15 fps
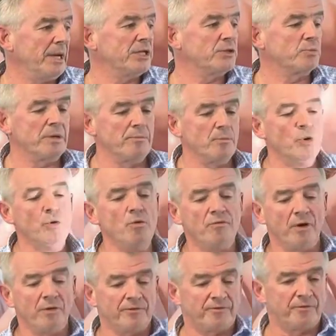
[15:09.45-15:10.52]
is we move
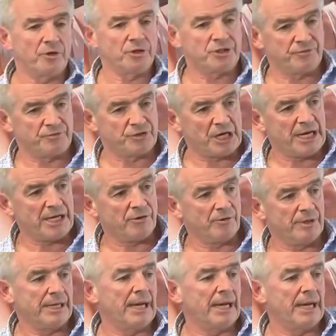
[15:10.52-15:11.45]
on the 1st of January